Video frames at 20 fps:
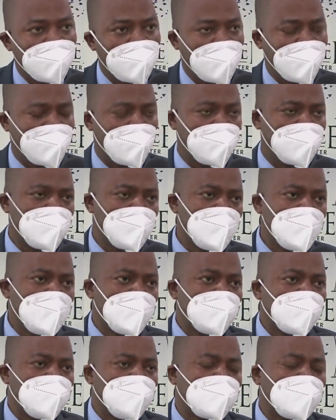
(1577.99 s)
And
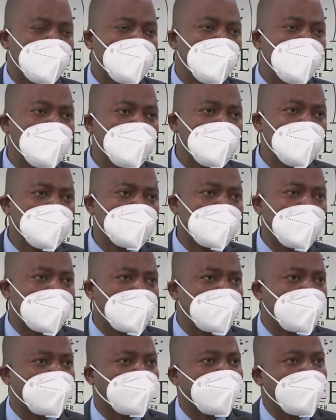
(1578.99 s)
the community is our